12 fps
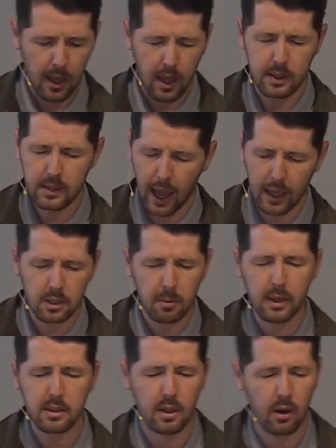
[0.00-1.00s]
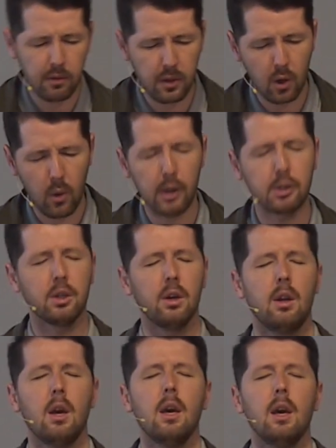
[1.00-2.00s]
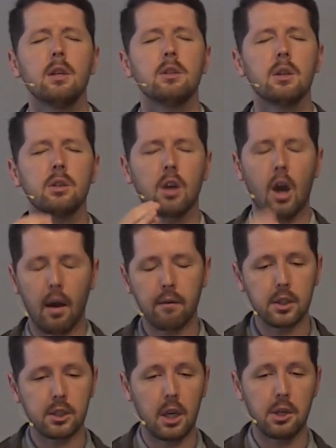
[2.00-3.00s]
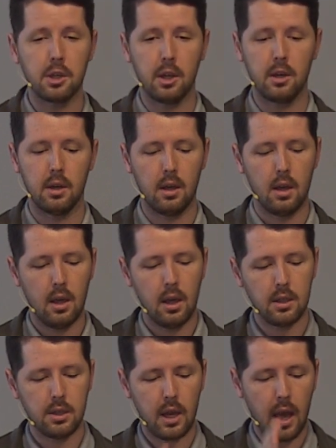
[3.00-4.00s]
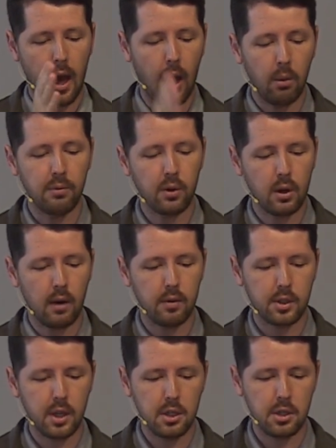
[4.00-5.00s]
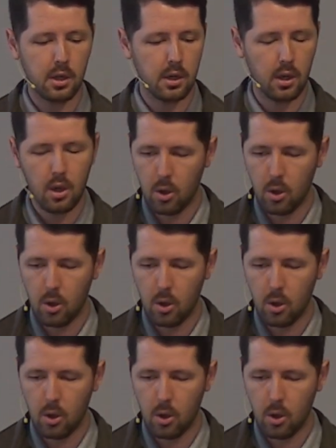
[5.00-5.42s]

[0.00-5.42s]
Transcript: is ask myself the question is this conversation, is it a helpful conversation